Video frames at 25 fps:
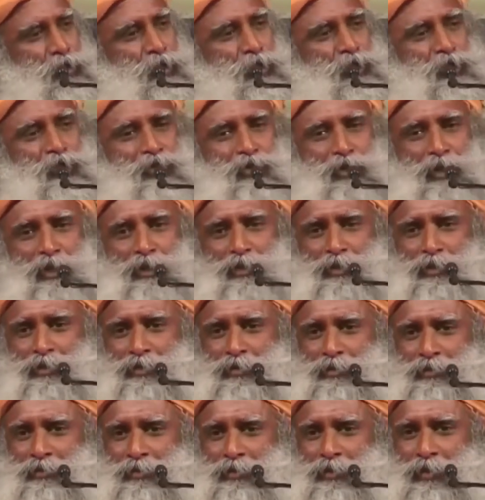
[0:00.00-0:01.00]
on the
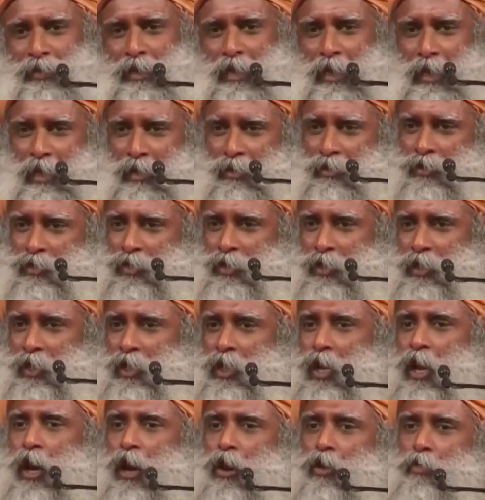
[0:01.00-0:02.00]
street and see
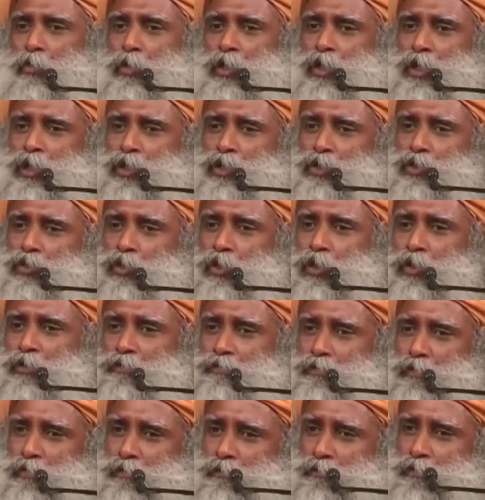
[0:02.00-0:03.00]
how many
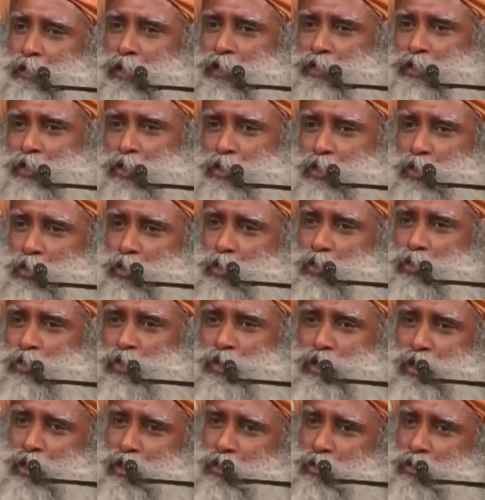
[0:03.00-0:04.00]
joyful faces do you
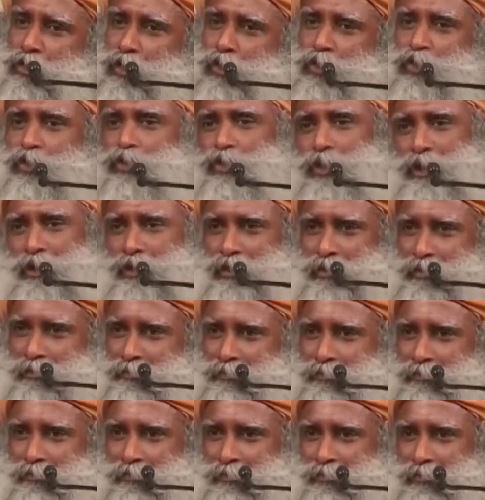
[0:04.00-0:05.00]
see on the street?
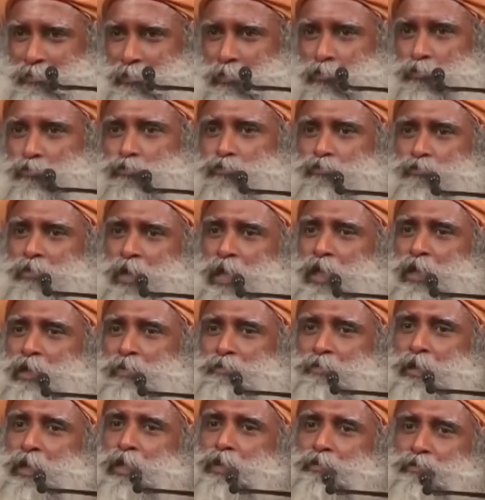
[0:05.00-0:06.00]
Very,
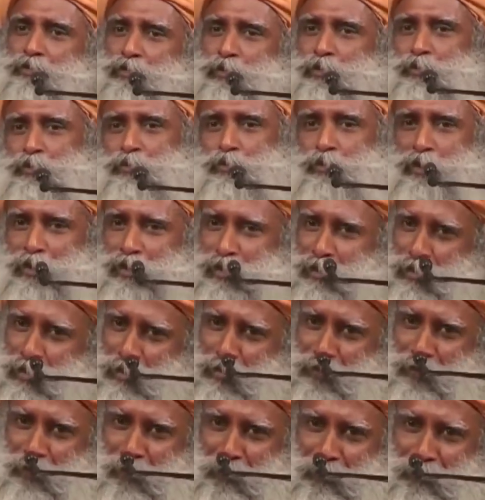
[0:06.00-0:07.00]
very few, isn't
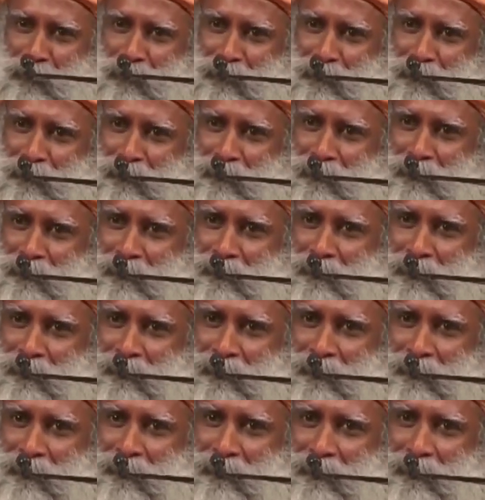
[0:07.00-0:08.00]
it so?
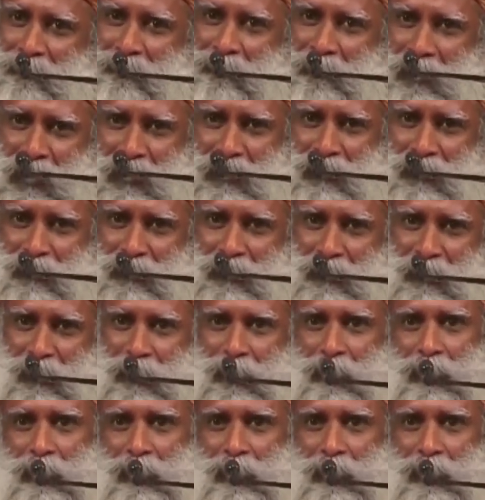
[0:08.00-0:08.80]
Yes?